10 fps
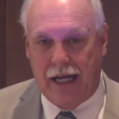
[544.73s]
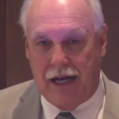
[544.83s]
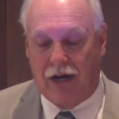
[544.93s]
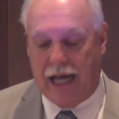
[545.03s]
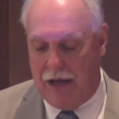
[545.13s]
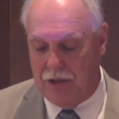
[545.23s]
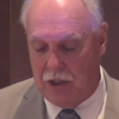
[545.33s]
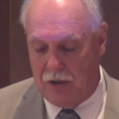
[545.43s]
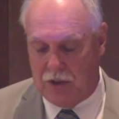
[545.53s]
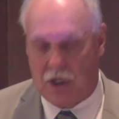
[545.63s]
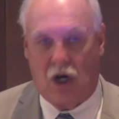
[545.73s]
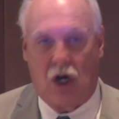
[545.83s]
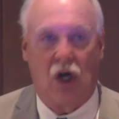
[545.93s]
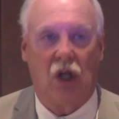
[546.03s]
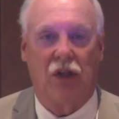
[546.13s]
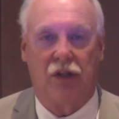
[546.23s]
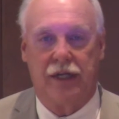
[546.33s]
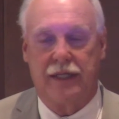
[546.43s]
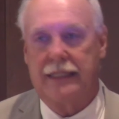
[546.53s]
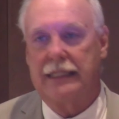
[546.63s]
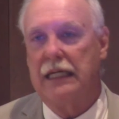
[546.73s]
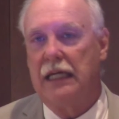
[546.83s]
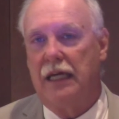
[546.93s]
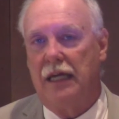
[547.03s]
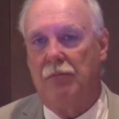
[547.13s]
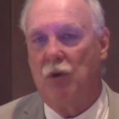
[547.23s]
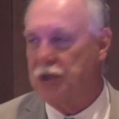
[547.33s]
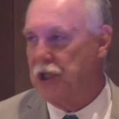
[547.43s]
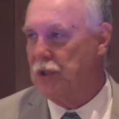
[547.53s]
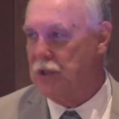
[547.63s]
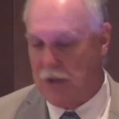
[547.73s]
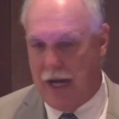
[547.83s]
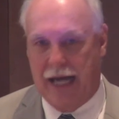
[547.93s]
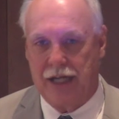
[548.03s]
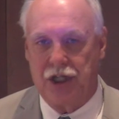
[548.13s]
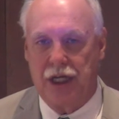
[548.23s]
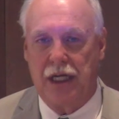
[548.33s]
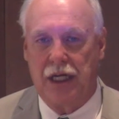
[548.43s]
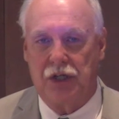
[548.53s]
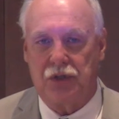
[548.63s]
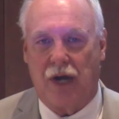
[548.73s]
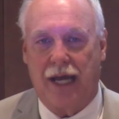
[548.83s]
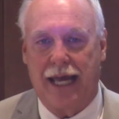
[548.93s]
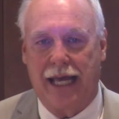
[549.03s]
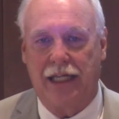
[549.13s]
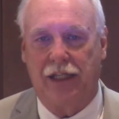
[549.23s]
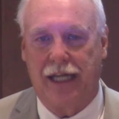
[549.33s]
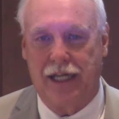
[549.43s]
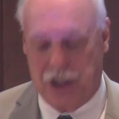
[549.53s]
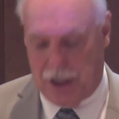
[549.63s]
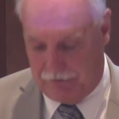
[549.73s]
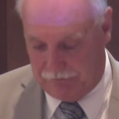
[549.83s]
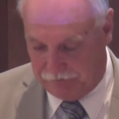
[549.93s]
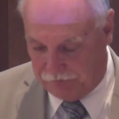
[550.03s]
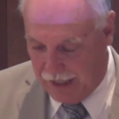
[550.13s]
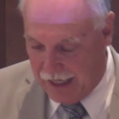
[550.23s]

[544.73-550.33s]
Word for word: Now, counselors call this emotional strategy triangulation.